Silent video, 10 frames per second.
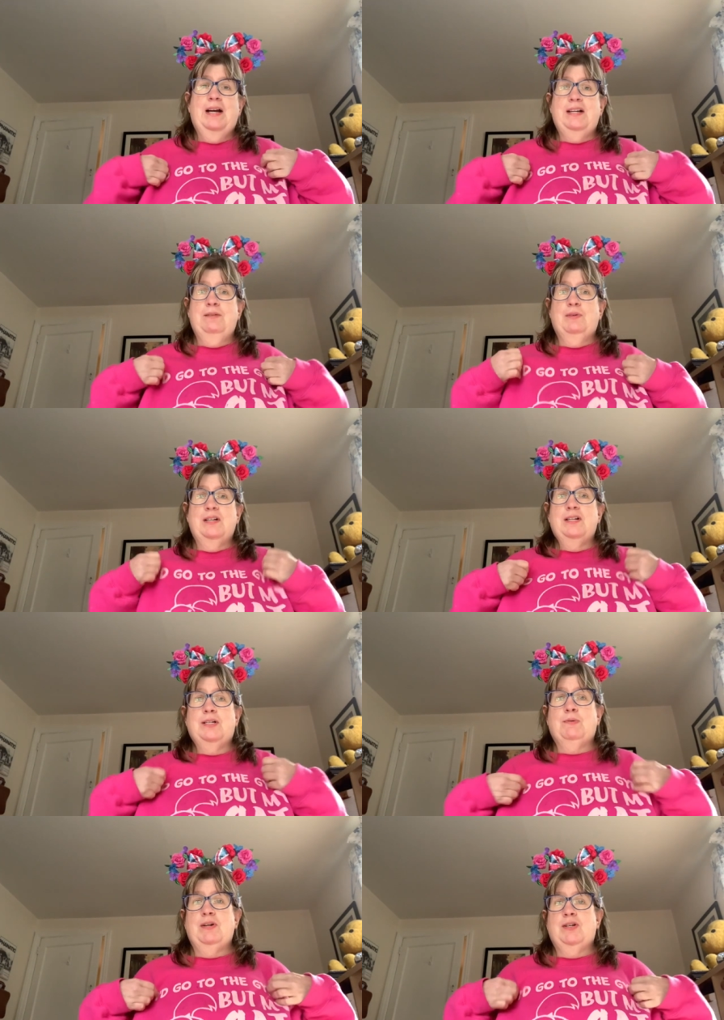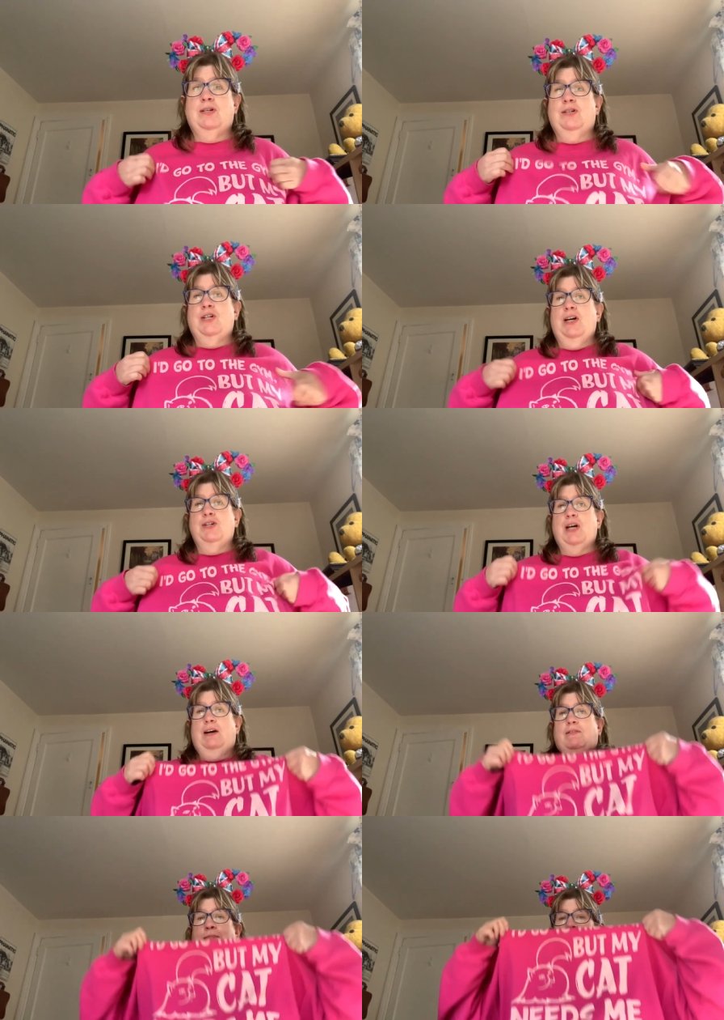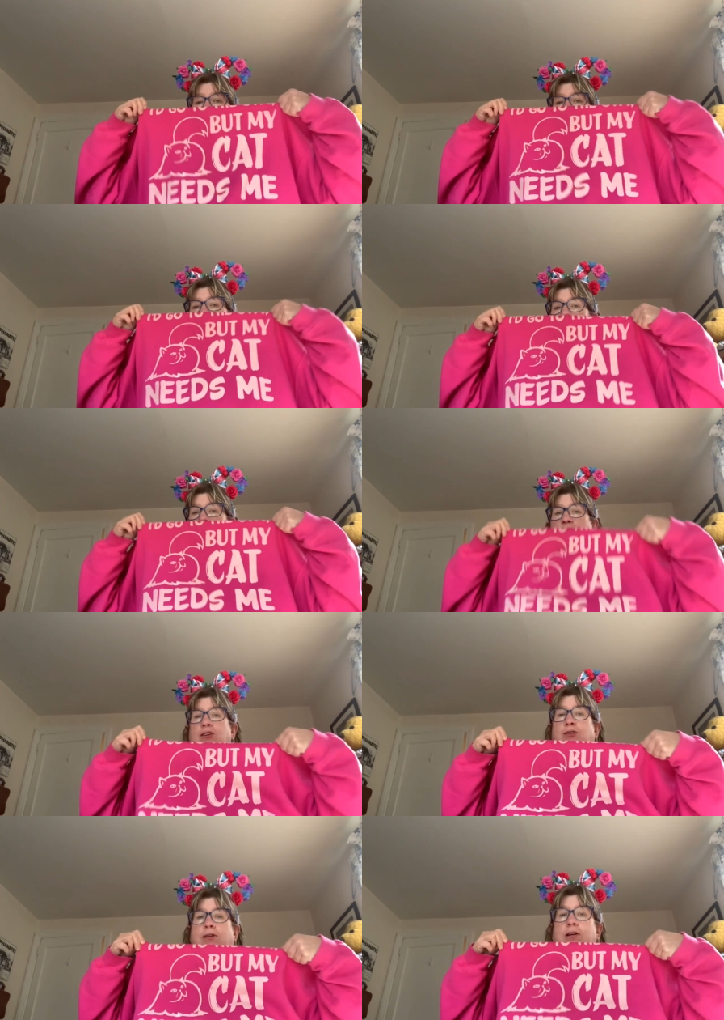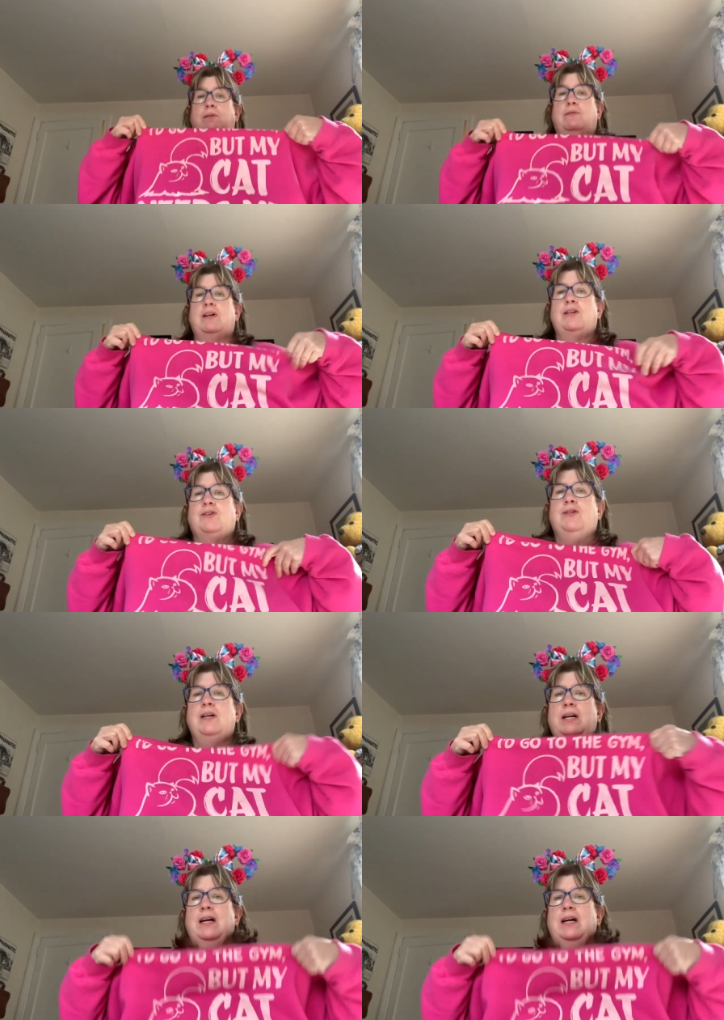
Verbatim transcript: didn't want to switch, change out of my sweatshirt, which